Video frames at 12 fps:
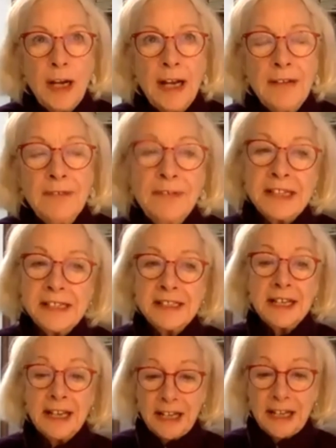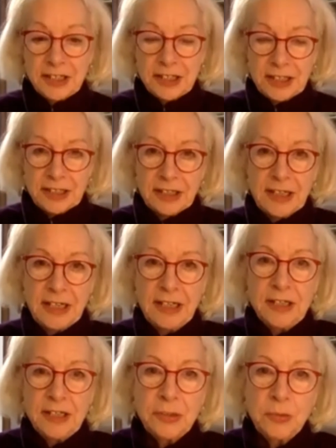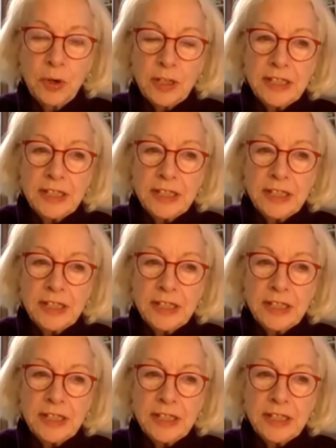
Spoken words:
investigation into what